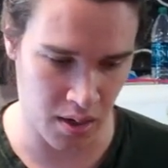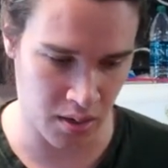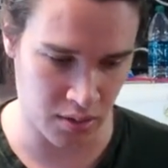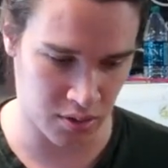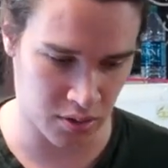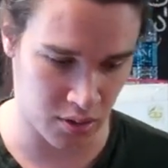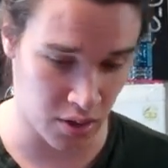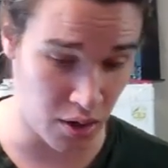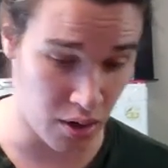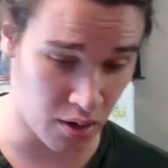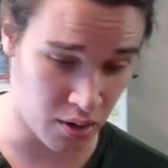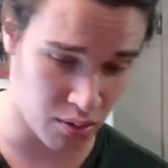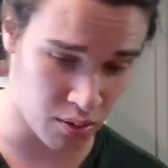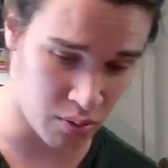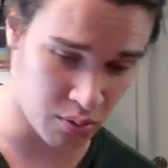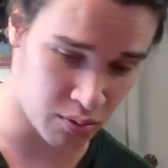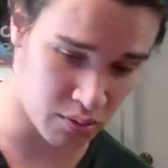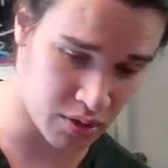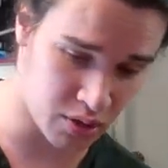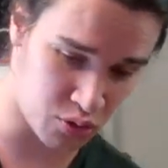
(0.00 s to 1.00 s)

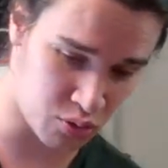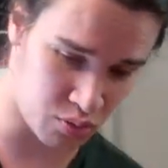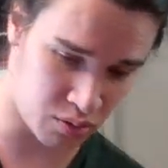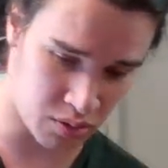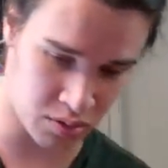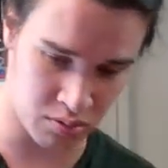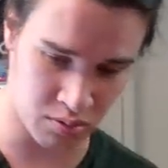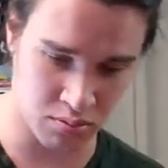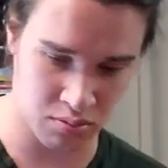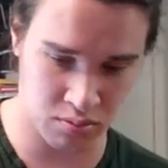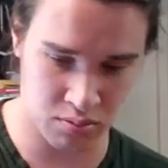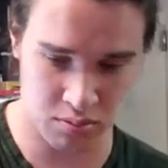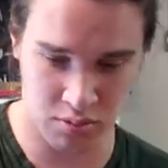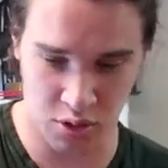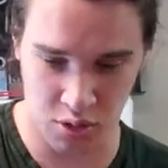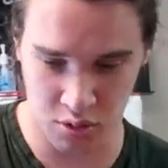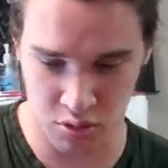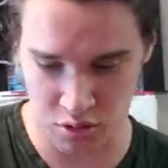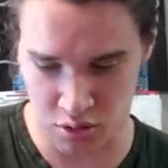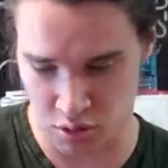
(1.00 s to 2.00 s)
So this one
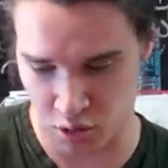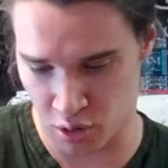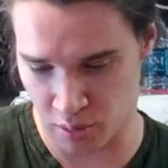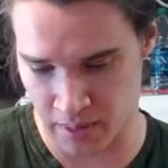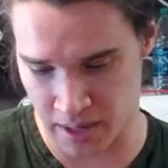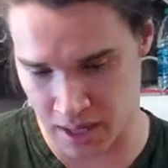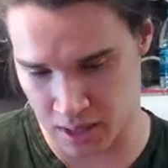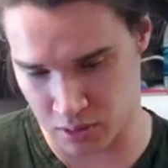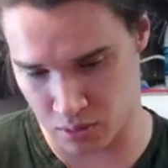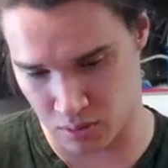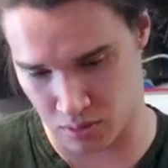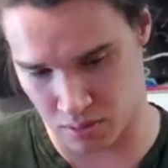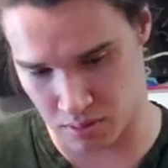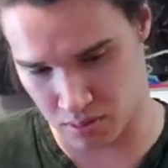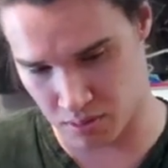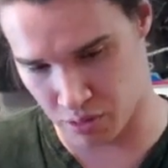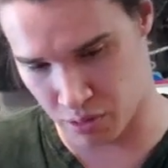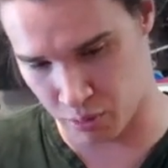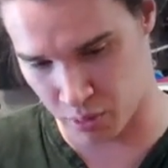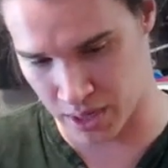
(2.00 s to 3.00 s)
goes to Nomads with
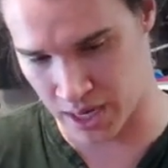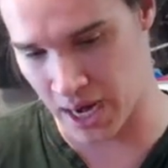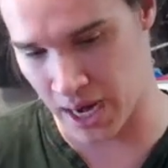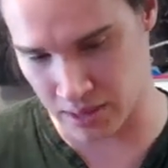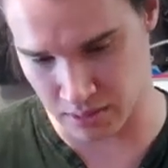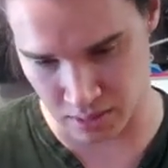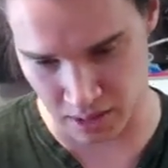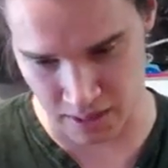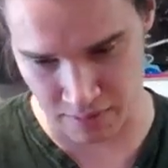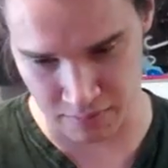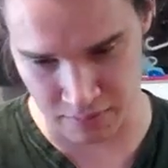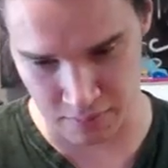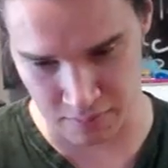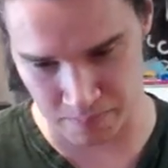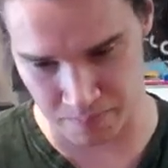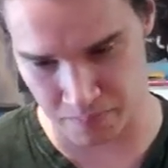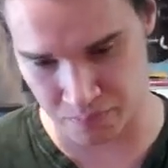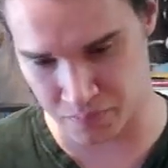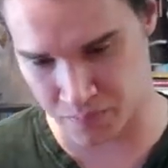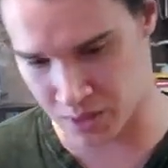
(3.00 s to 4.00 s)
3 guys left,
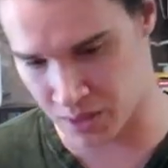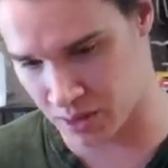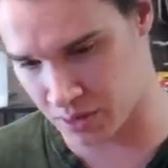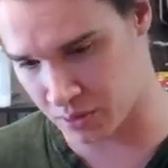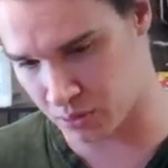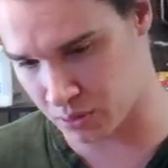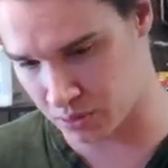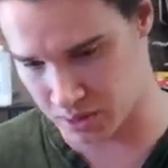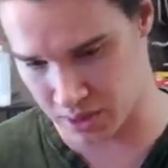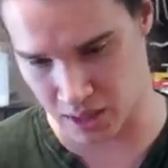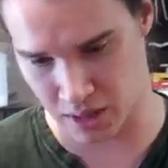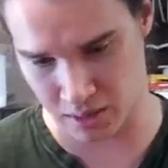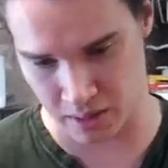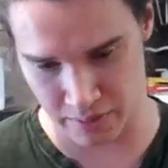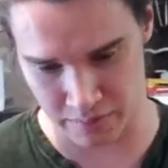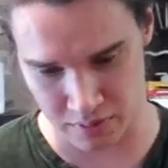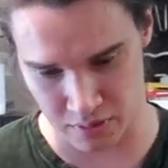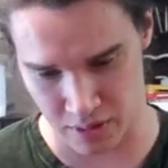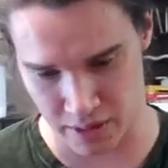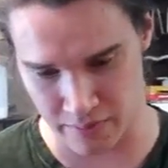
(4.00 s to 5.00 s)
and their lieutenant
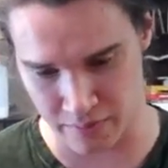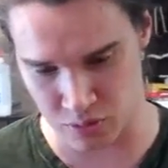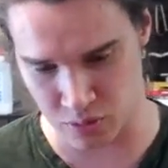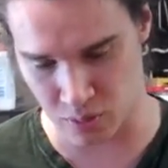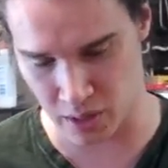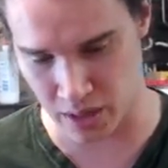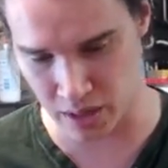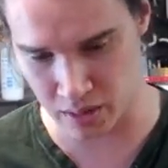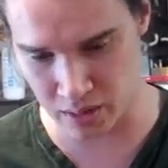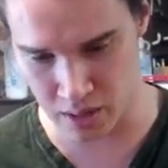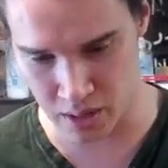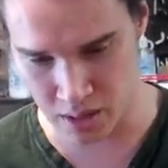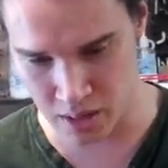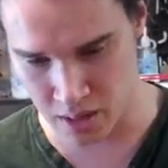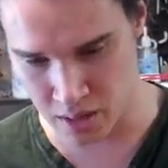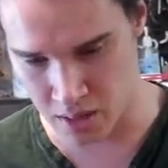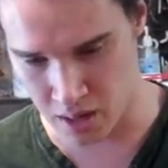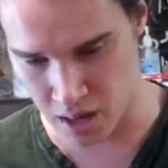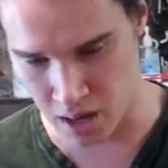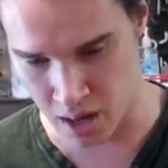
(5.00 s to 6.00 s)
left alive as well.
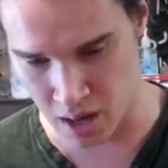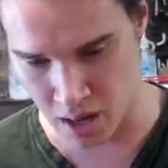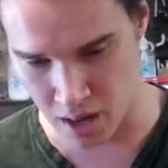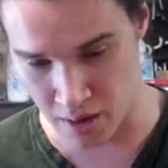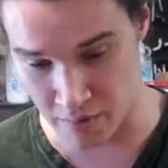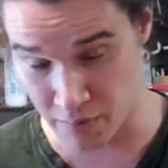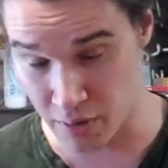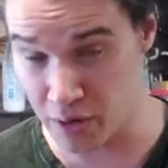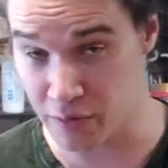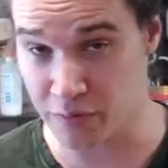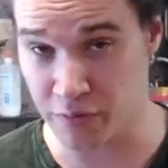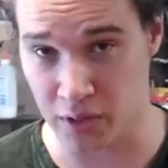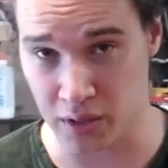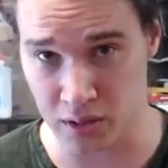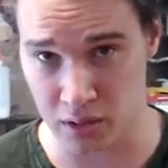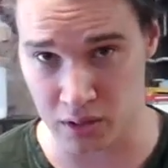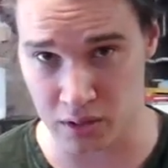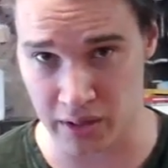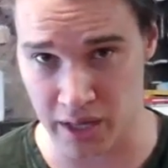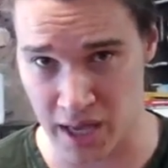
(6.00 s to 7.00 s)
A very fun
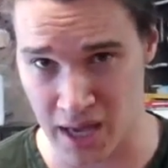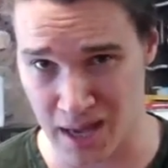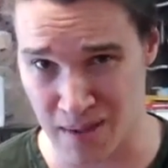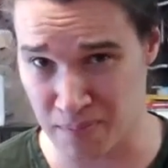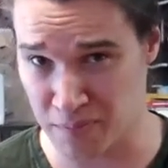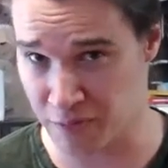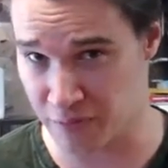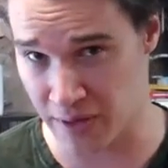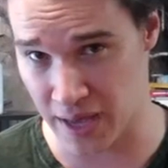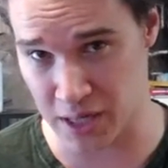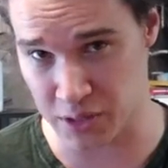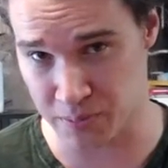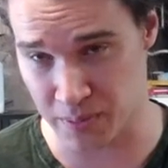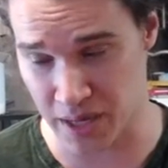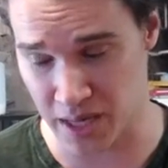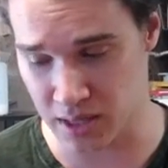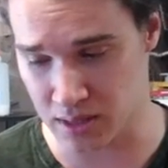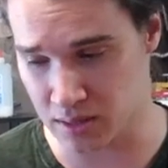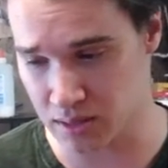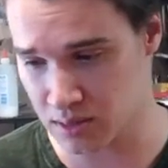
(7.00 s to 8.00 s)
little game,
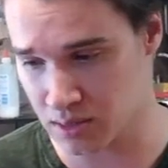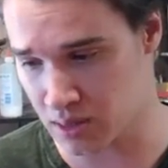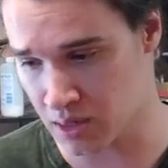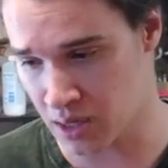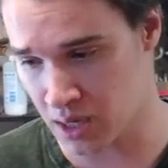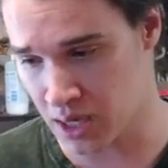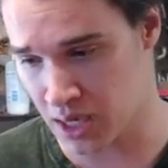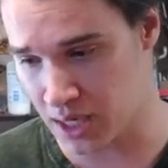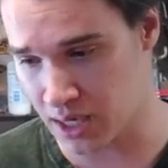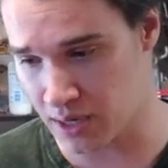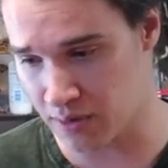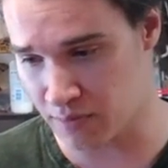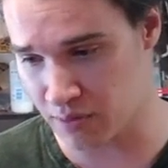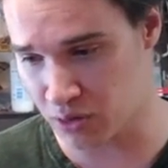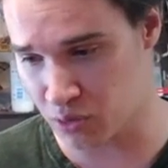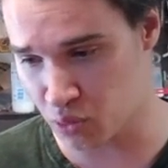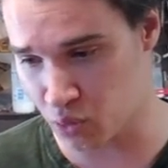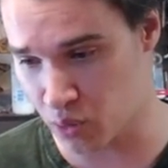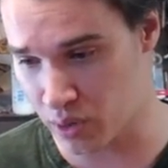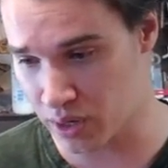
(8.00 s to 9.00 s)
fast-paced.
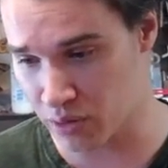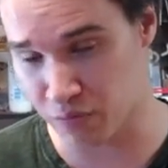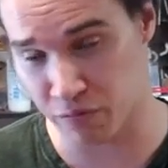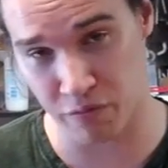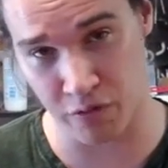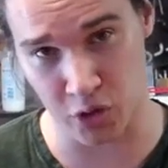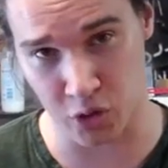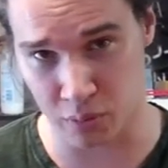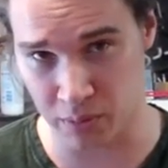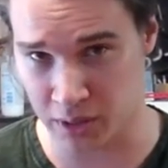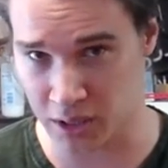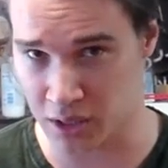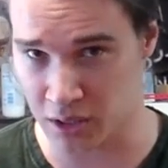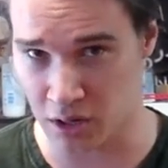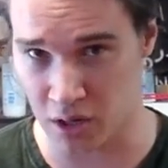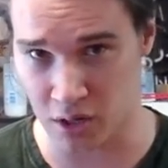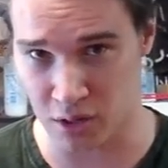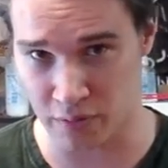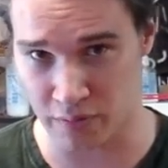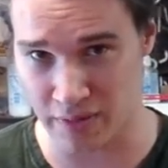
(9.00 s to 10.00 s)
Even with filming
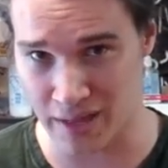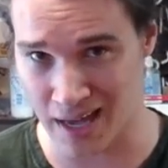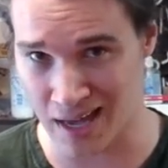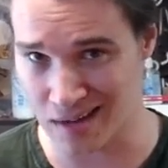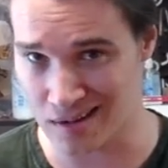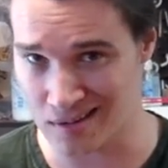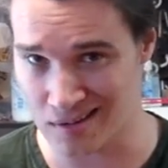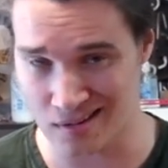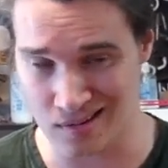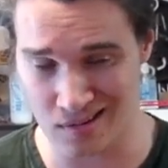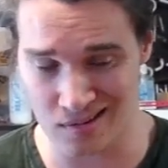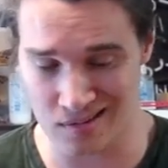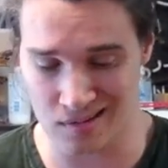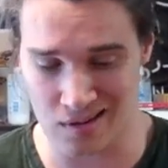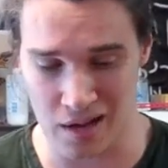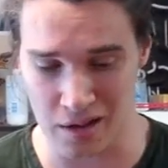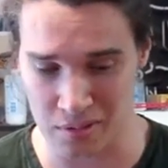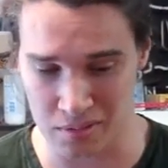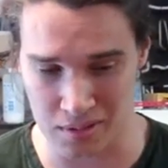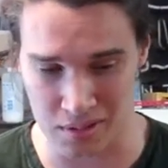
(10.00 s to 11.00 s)
and all of that,
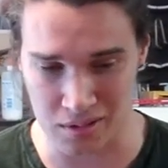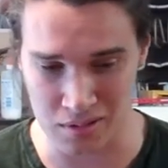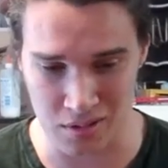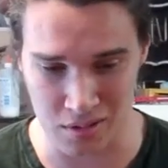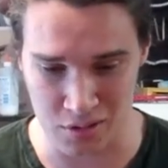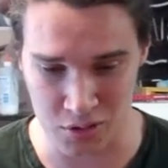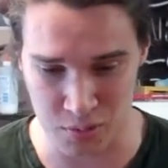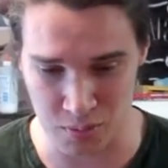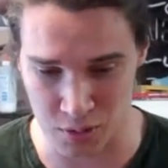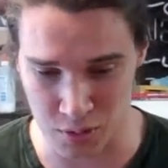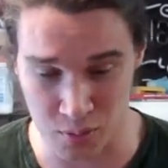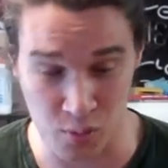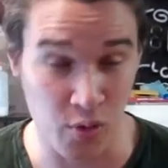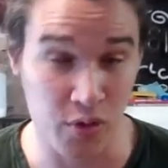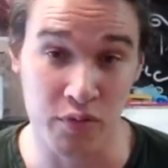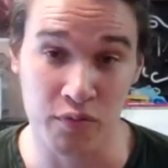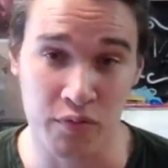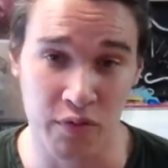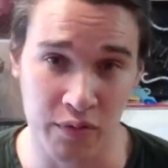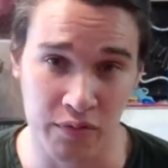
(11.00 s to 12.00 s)
I don't think it took us much more
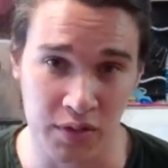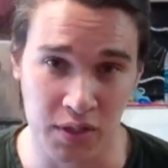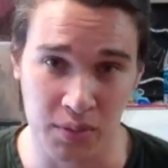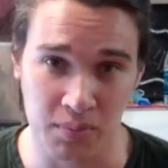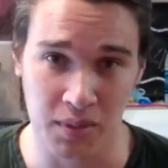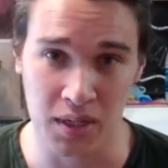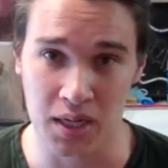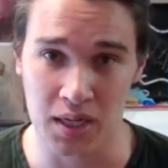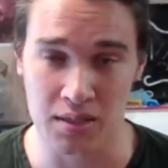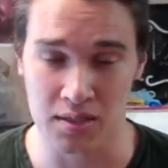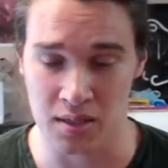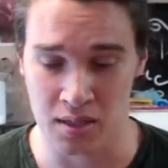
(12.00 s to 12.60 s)
than 15 minutes.